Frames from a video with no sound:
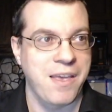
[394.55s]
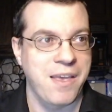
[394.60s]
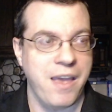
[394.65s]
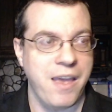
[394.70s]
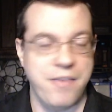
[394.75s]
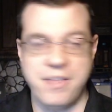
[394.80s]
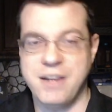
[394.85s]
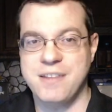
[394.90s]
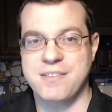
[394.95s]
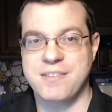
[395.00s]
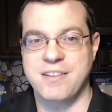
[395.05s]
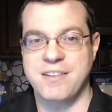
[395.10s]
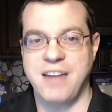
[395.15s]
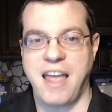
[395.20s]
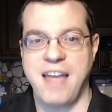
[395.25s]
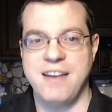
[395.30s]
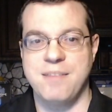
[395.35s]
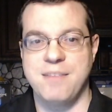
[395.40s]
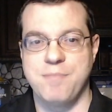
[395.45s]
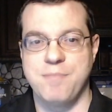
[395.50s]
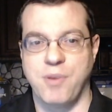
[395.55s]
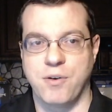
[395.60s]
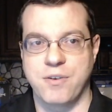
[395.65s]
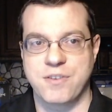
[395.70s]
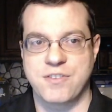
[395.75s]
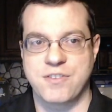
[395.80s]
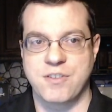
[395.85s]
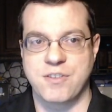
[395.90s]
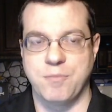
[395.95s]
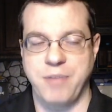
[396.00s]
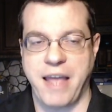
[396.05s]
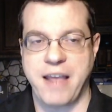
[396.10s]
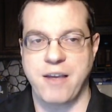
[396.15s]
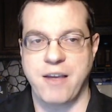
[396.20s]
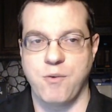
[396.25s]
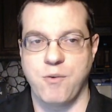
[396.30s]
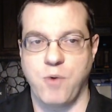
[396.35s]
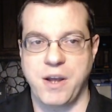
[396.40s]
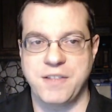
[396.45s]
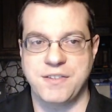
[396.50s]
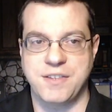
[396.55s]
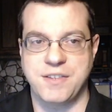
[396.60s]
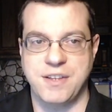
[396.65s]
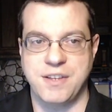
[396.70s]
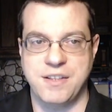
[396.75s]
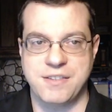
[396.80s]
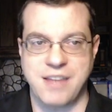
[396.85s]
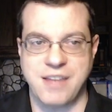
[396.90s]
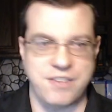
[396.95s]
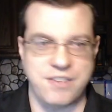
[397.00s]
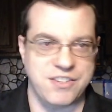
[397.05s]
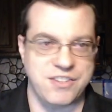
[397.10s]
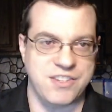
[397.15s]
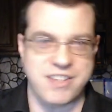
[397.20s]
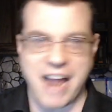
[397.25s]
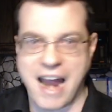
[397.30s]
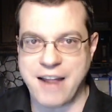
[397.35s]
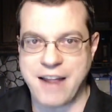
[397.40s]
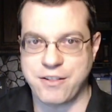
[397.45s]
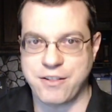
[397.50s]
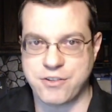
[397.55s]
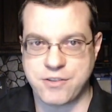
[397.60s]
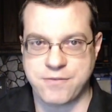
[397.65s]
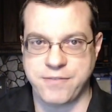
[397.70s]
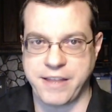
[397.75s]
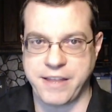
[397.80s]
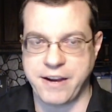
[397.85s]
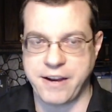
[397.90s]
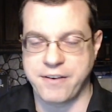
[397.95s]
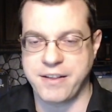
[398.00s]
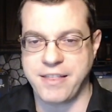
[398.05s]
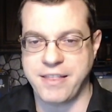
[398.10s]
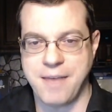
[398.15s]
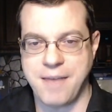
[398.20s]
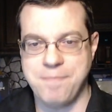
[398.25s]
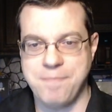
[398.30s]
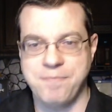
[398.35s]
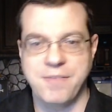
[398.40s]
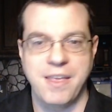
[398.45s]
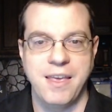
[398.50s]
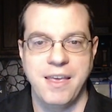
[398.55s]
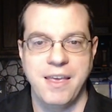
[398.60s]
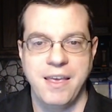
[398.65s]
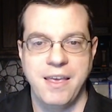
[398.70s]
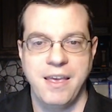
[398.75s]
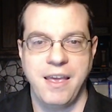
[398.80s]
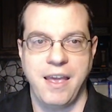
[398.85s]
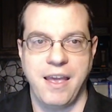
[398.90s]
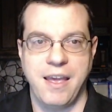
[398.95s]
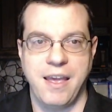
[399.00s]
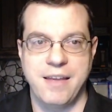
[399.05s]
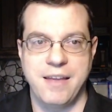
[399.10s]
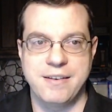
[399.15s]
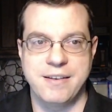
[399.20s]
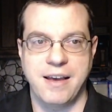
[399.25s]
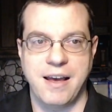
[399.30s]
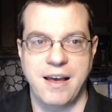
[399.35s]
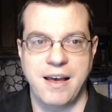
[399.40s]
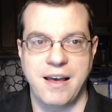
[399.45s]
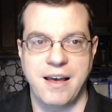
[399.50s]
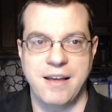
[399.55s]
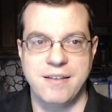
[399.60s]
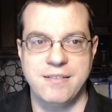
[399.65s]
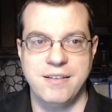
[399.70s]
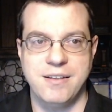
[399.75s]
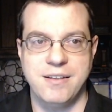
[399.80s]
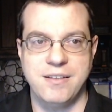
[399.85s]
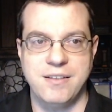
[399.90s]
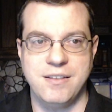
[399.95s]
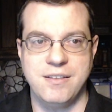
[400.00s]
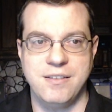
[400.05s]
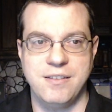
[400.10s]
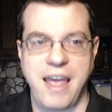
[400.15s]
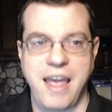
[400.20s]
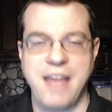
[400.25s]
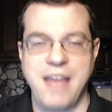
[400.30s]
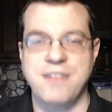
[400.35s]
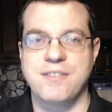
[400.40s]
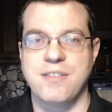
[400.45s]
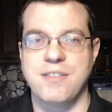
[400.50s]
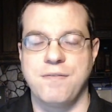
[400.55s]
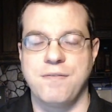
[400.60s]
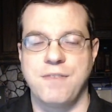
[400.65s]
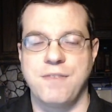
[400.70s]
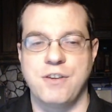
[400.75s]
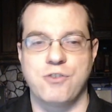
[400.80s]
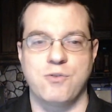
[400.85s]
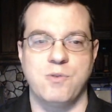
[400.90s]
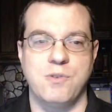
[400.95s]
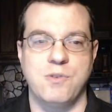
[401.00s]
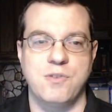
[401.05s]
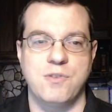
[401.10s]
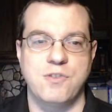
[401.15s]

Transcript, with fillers: And then, as an added bonus, the black and white scenes have a stylish flair to them and uh, adds to the visuals.